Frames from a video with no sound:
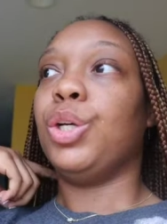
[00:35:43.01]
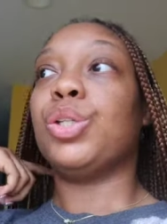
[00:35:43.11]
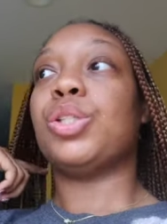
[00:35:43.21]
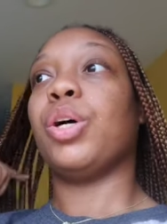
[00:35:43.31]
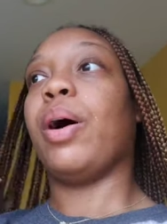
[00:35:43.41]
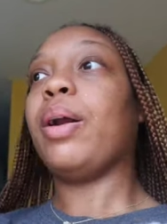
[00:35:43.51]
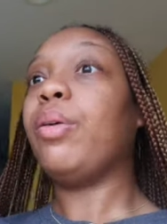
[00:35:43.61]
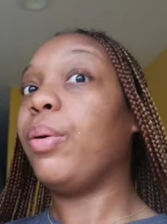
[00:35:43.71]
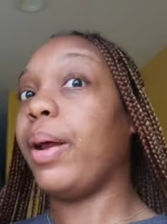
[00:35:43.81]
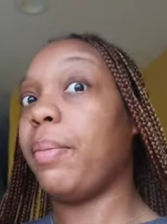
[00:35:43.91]
So I
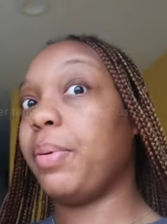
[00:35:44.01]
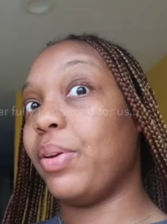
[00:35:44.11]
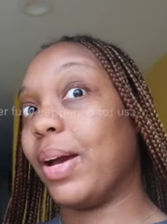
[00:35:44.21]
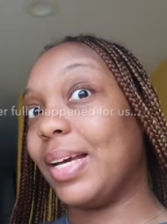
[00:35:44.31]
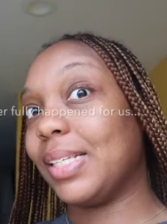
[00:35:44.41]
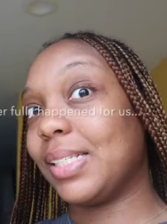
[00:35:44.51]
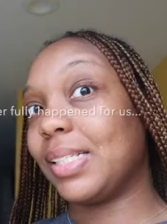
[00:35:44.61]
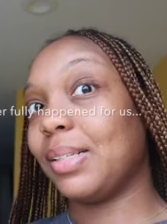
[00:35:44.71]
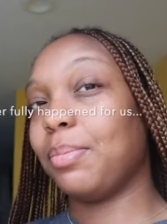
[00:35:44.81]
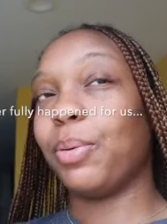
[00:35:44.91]
don't know what happened, you guys.
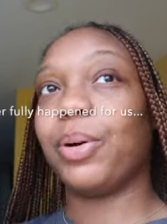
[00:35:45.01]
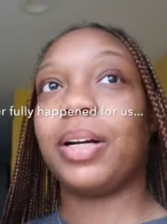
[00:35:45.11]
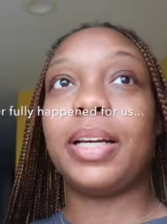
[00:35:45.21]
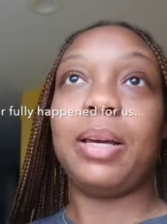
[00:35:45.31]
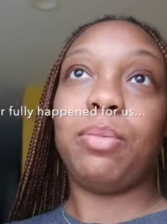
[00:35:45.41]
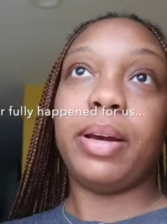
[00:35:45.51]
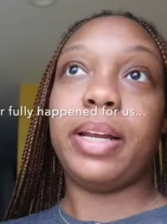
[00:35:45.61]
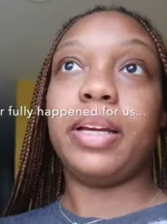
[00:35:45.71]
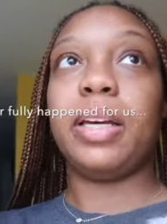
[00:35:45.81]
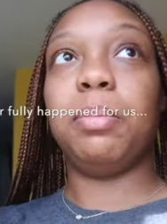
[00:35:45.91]
But we're going to keep
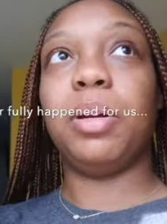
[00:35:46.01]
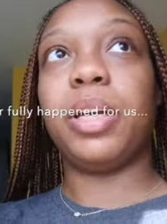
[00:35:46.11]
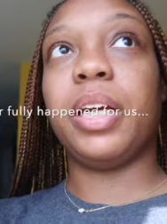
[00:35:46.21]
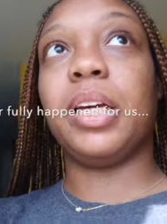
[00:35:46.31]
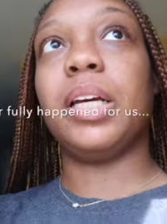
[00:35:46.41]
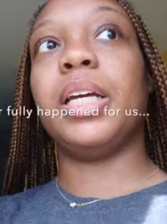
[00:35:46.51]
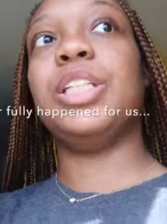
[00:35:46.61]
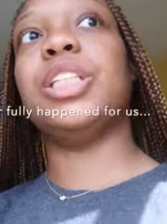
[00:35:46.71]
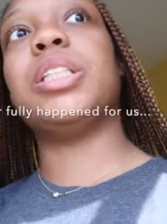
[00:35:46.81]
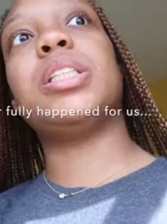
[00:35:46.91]
waiting and keep looking and
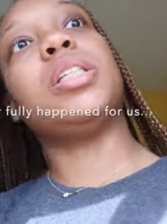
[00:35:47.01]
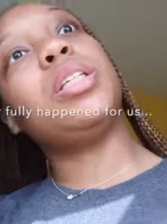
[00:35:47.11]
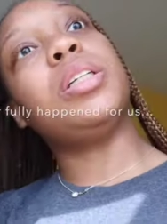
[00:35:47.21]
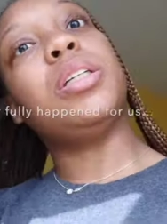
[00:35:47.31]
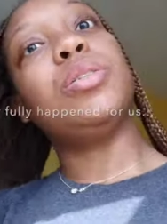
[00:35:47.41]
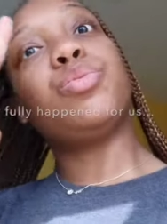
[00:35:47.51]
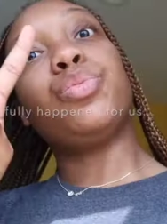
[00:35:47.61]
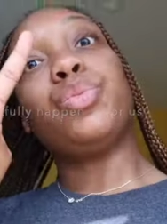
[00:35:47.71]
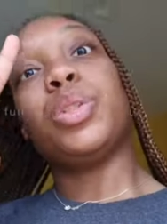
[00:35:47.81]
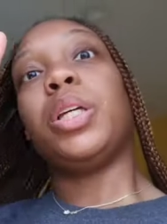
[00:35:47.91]
just
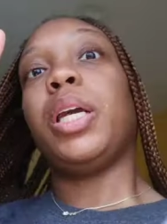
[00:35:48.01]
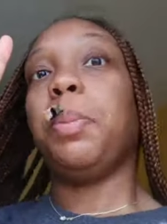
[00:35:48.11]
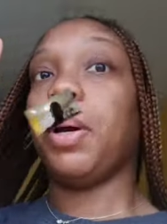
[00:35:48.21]
keep